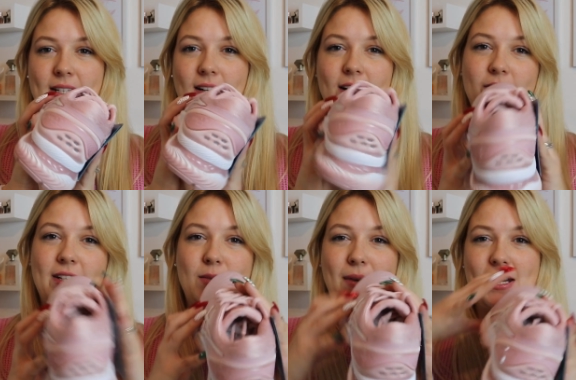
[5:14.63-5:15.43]
slightly on
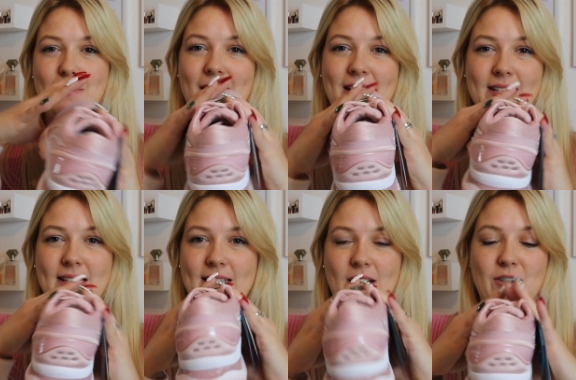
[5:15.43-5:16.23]
this way, and it
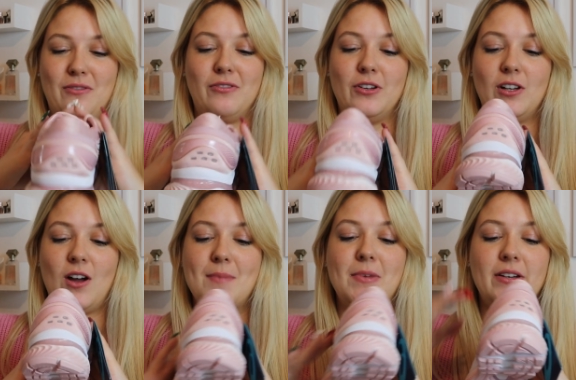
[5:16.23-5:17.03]
balances out your foot
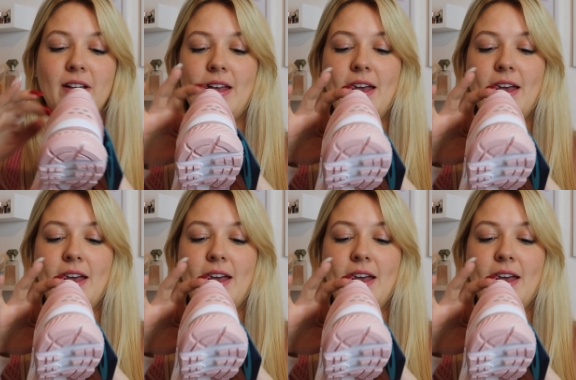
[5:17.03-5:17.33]
alignment,